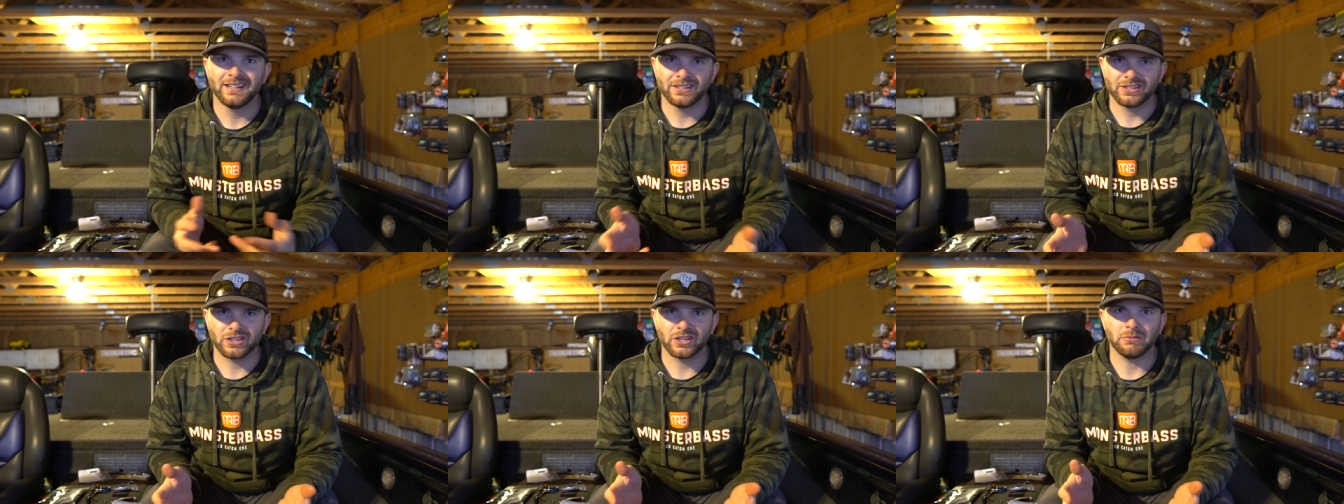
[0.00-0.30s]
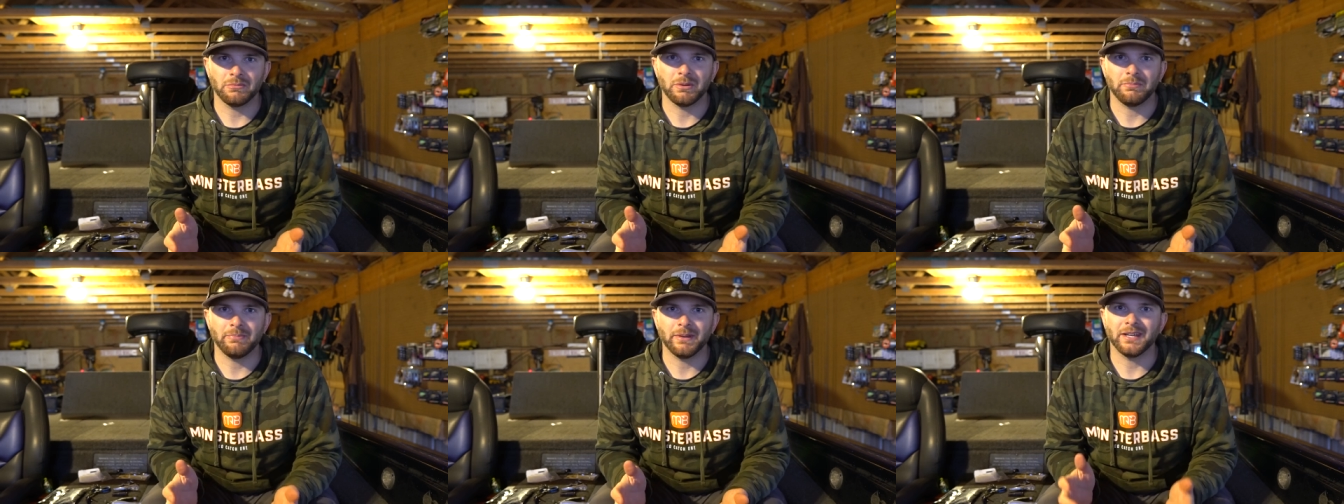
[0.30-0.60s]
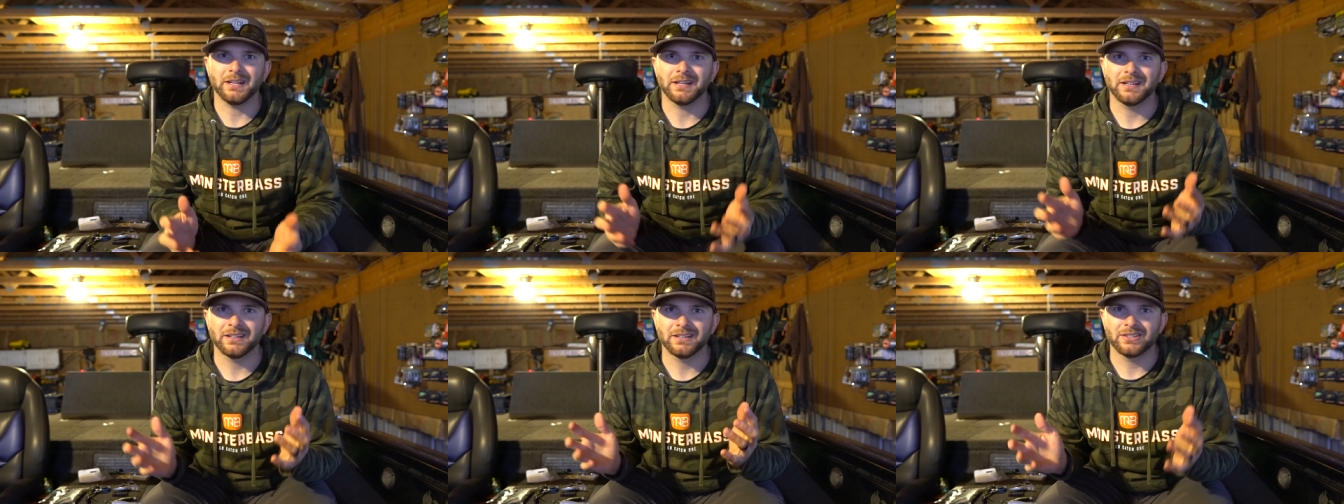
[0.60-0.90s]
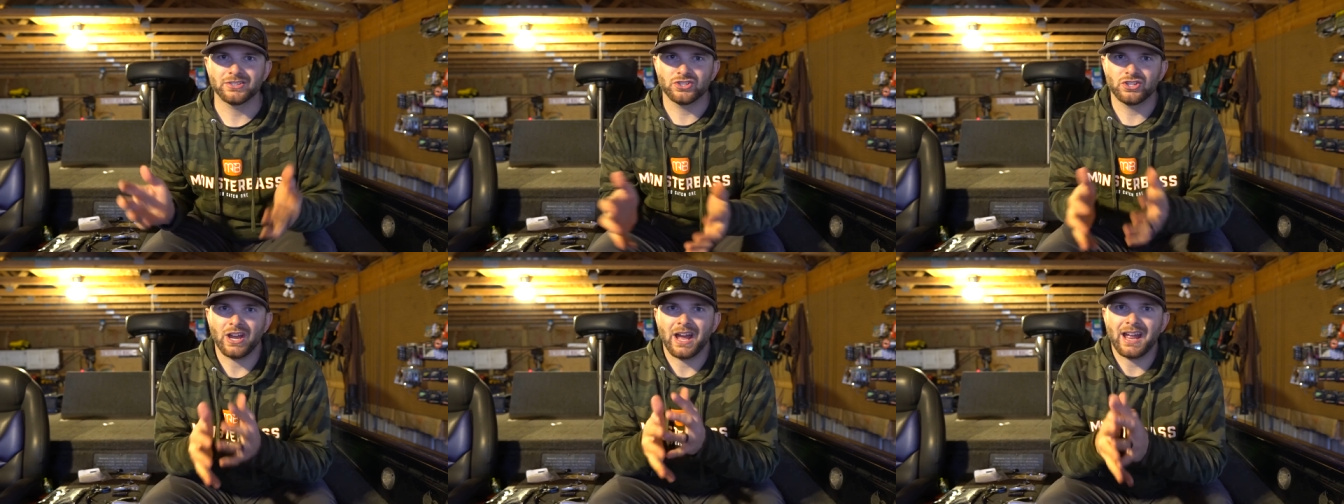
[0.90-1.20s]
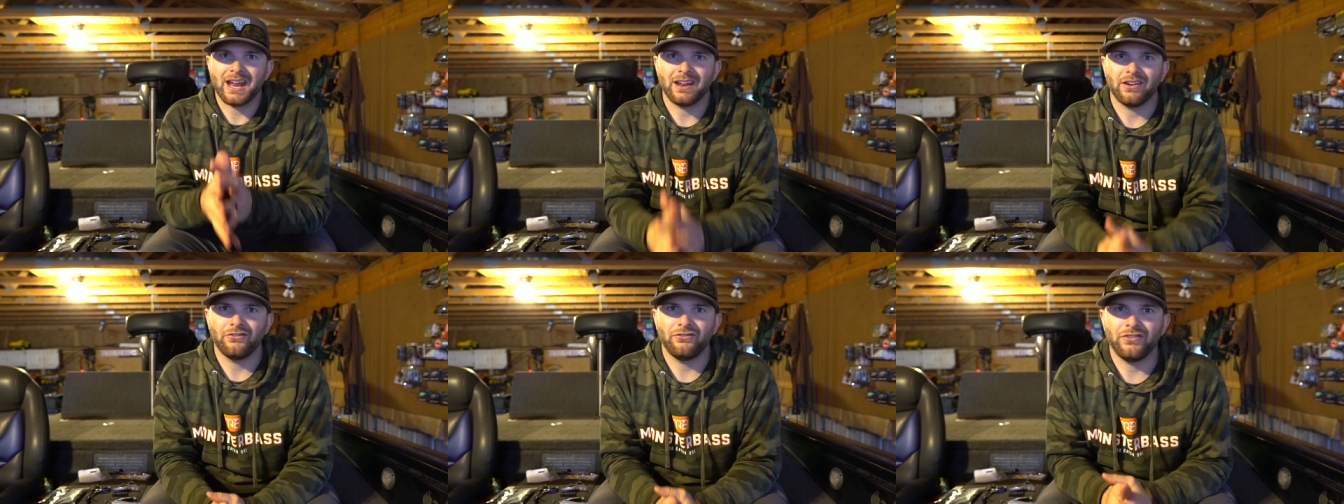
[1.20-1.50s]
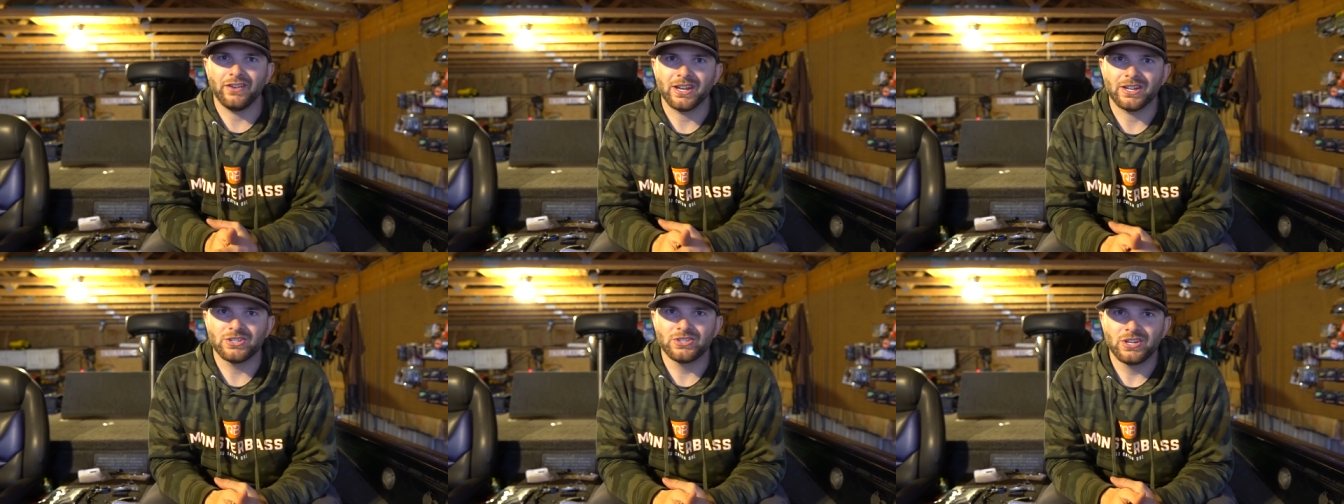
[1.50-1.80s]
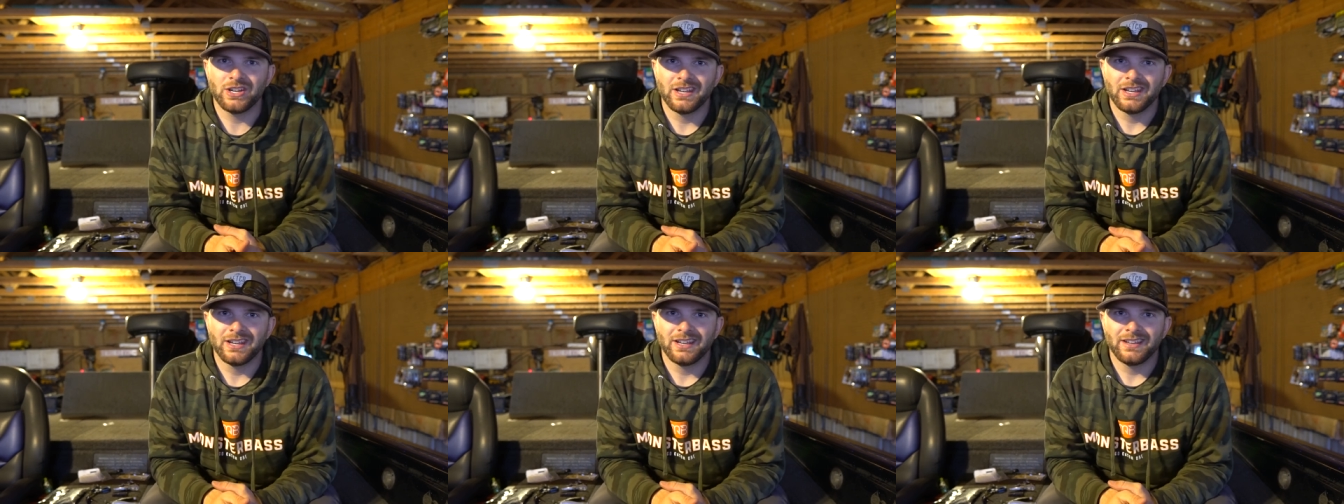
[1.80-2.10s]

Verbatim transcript: They're going to be big, giant fish